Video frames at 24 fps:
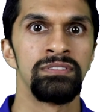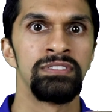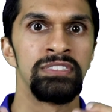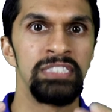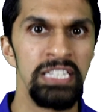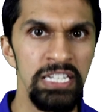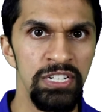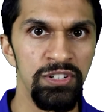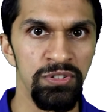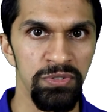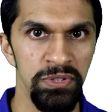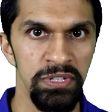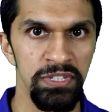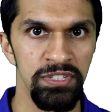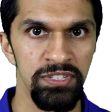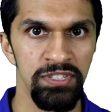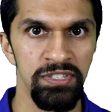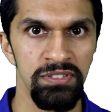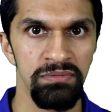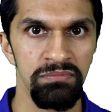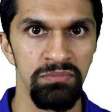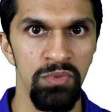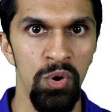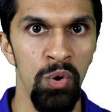
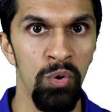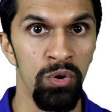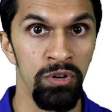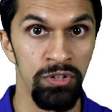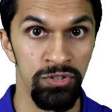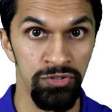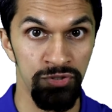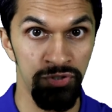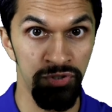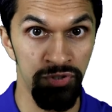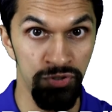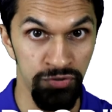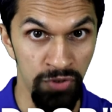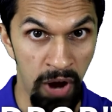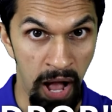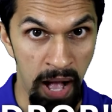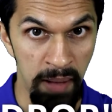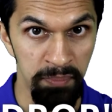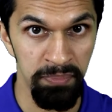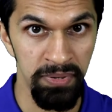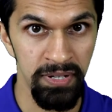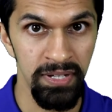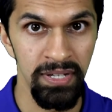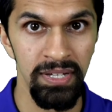decrease, or
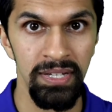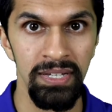drop,